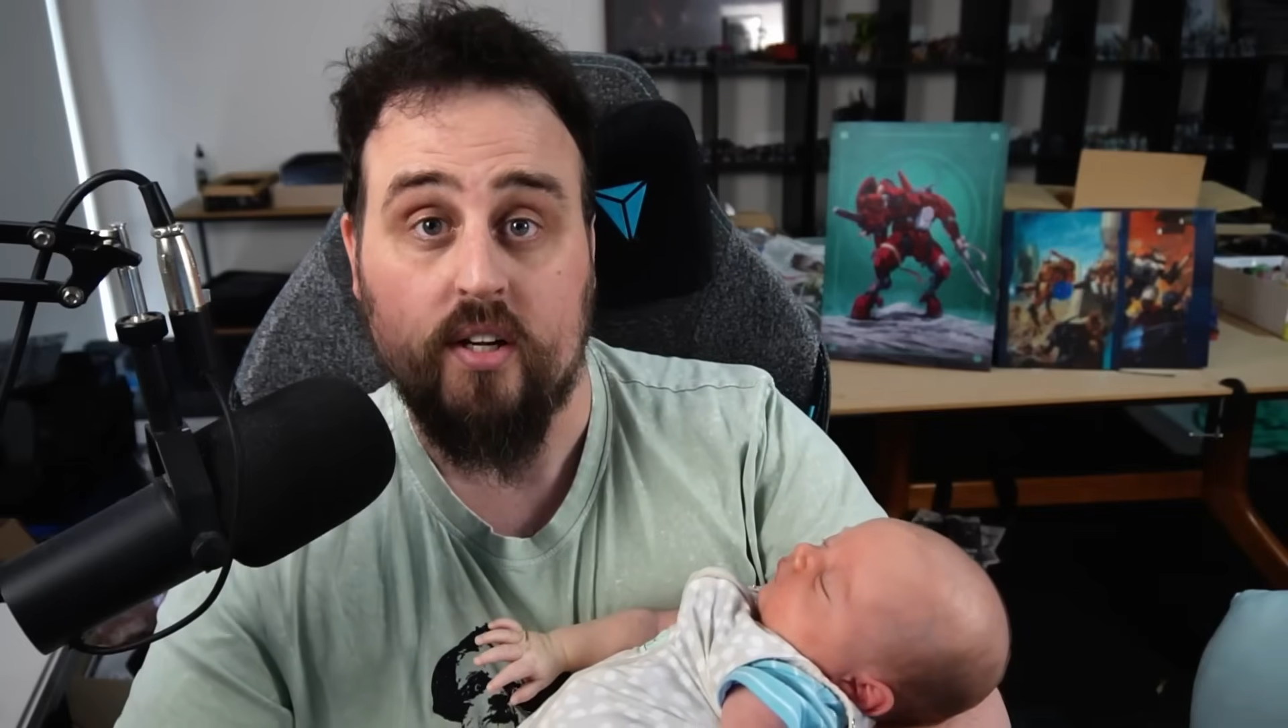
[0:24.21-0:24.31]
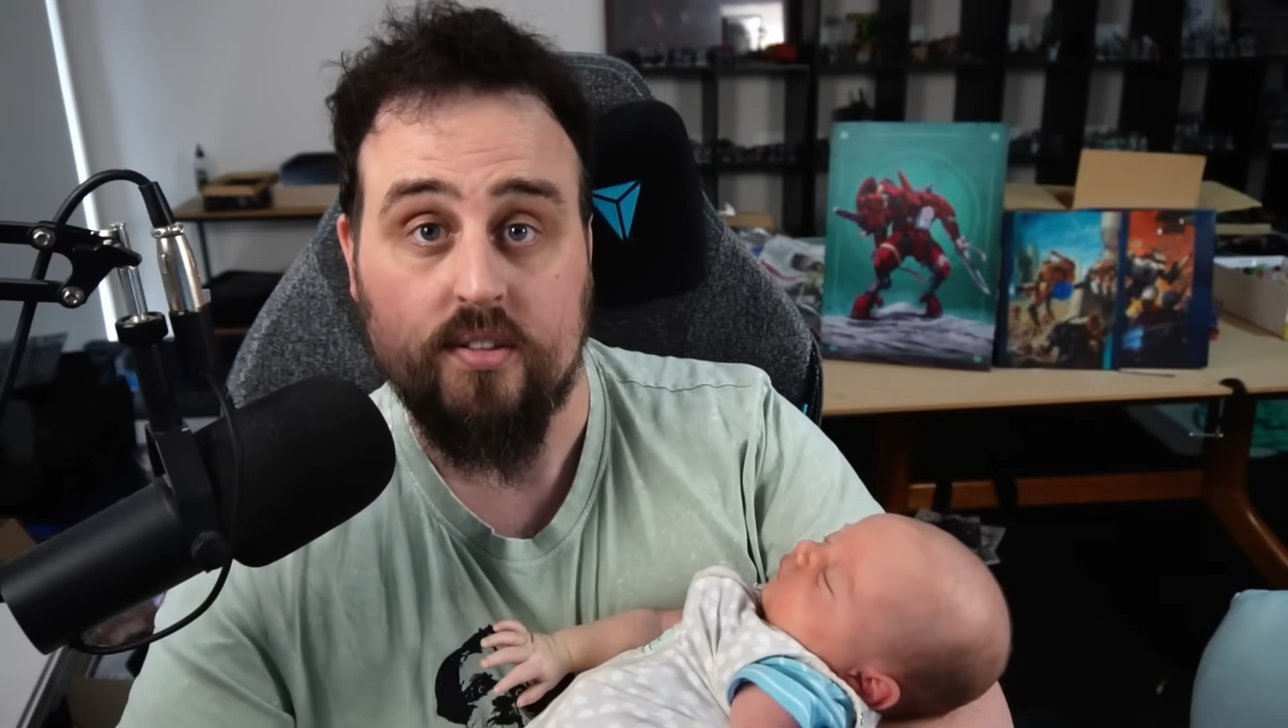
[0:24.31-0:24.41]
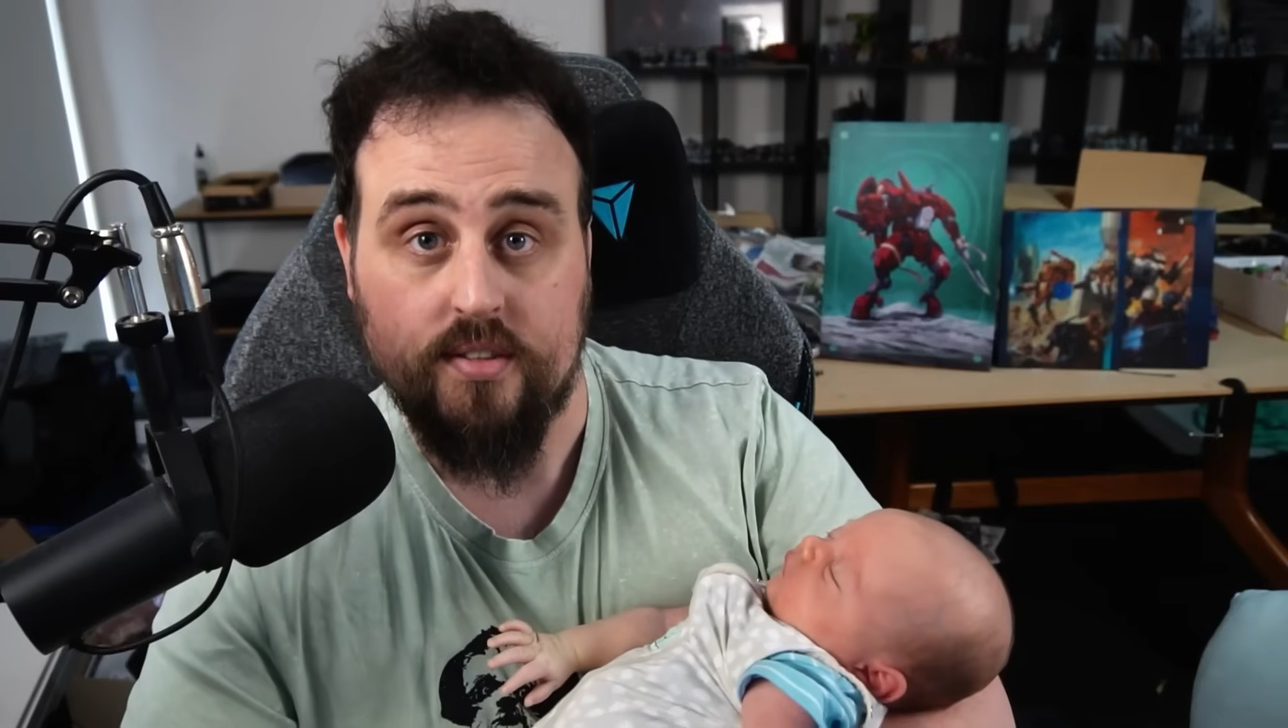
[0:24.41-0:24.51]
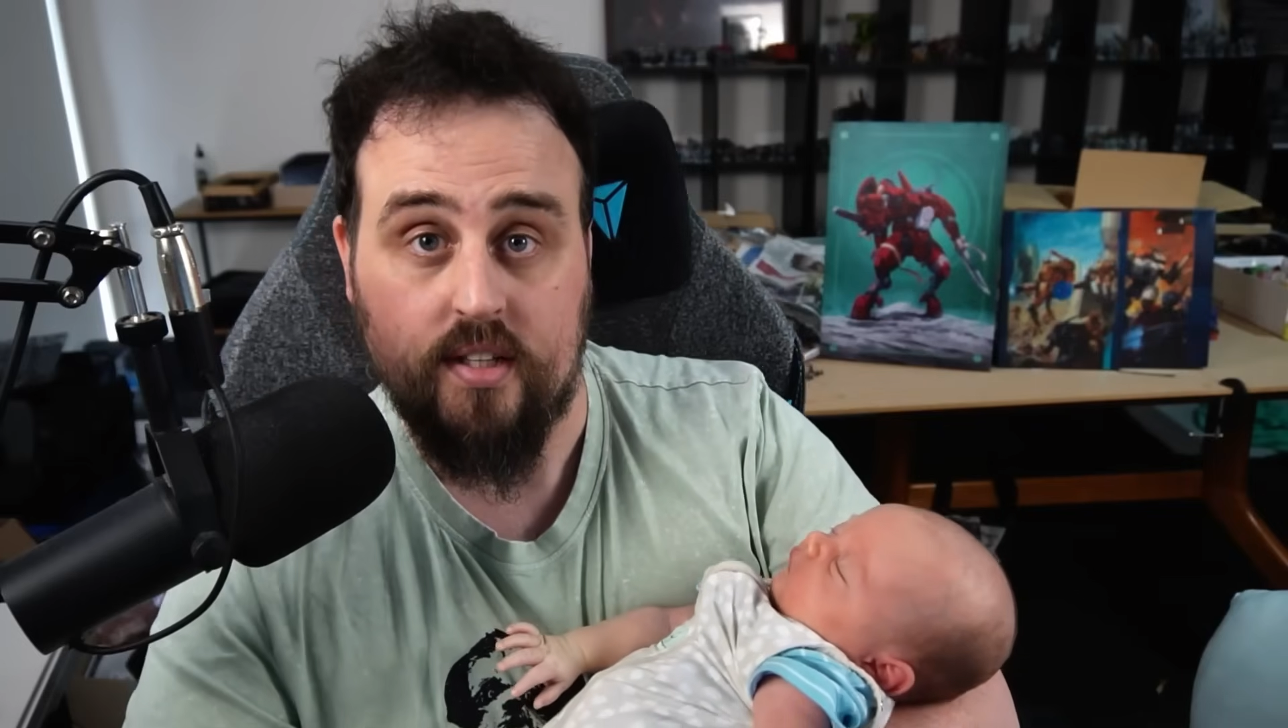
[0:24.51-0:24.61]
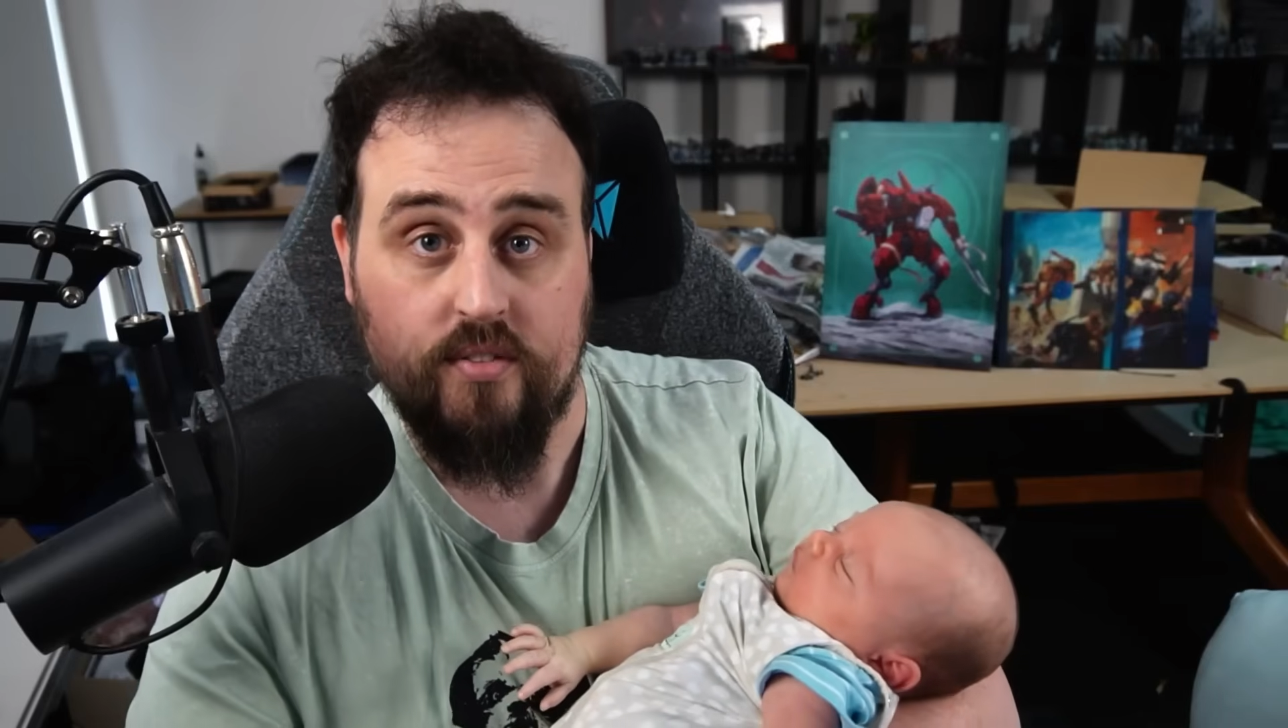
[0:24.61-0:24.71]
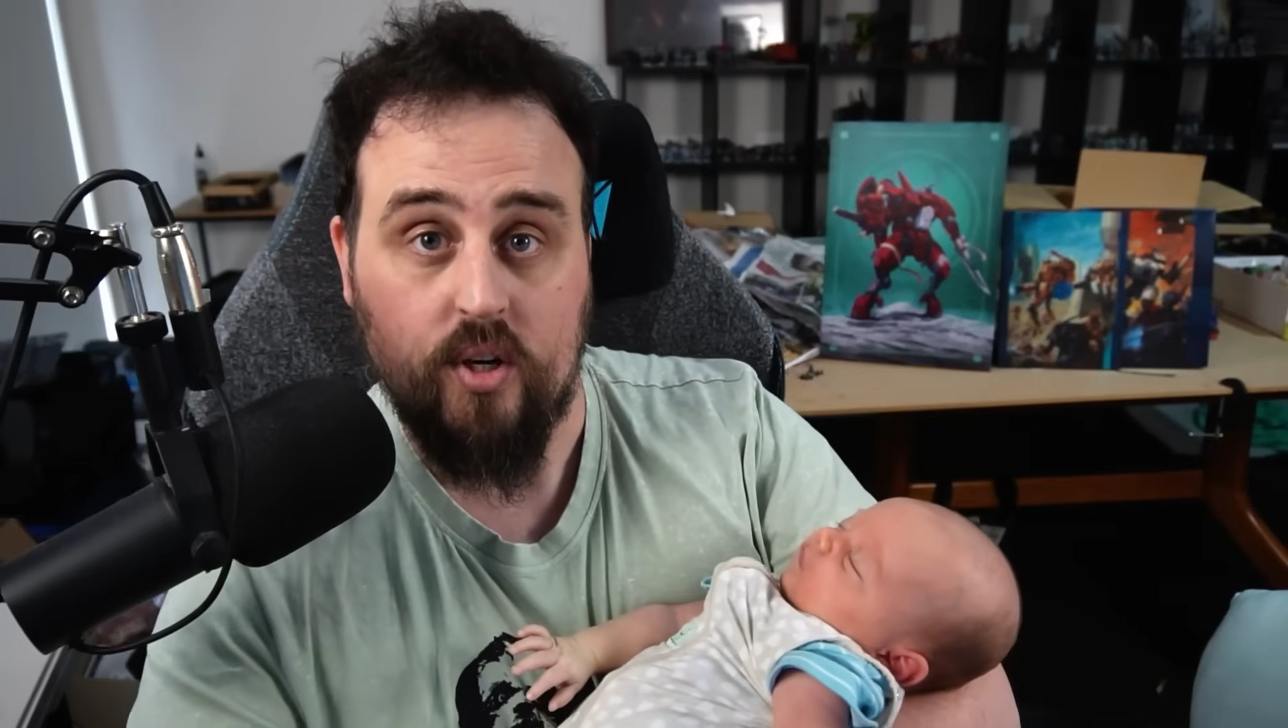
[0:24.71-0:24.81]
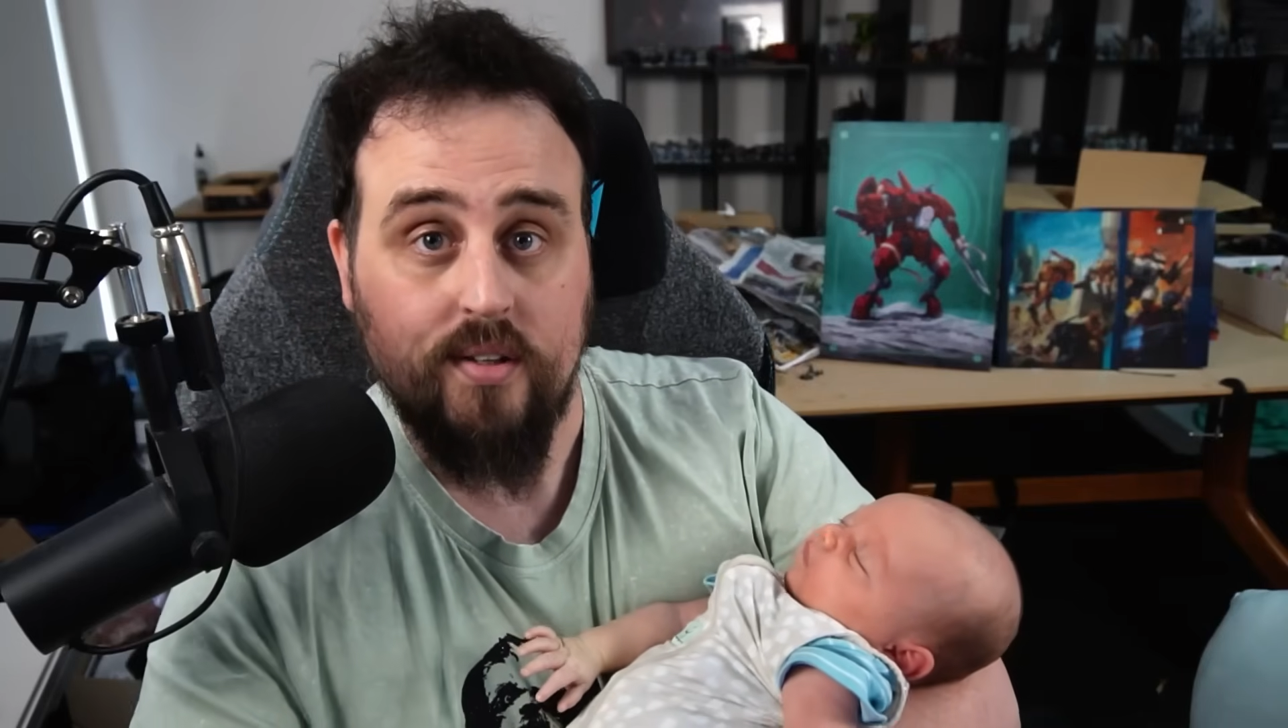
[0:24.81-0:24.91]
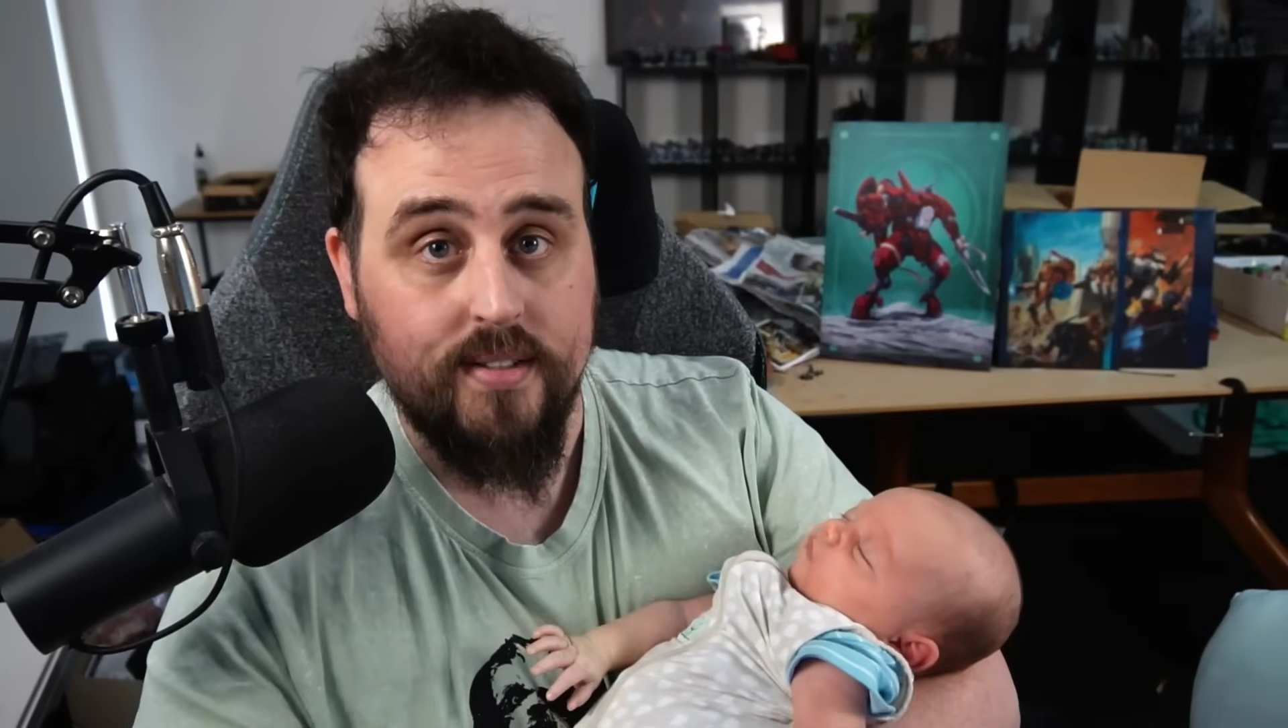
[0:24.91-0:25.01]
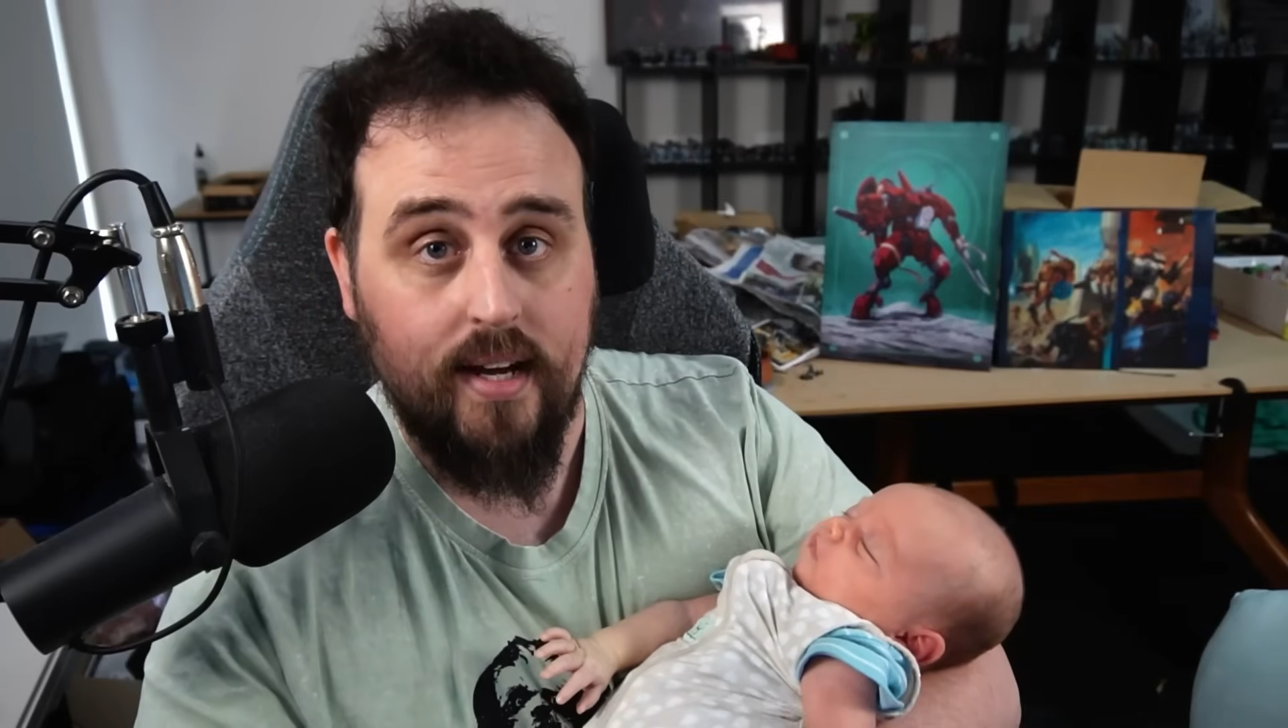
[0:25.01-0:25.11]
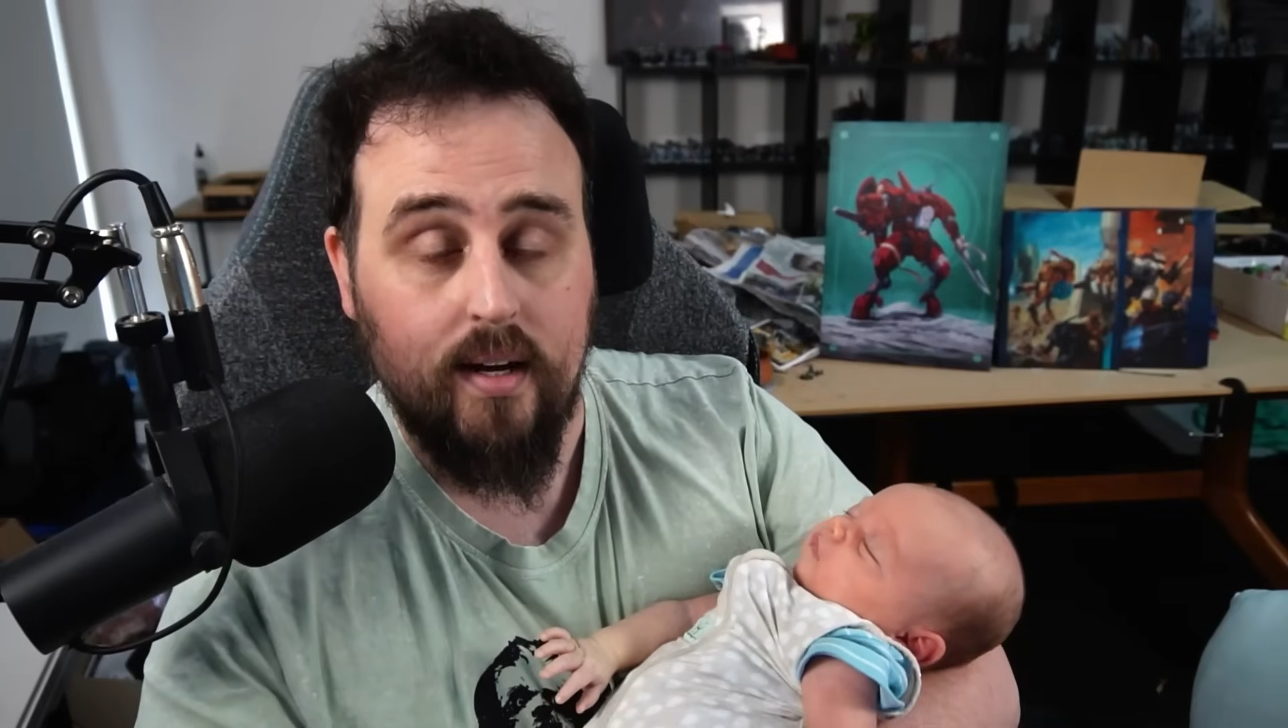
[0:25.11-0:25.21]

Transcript: costs that they've gone.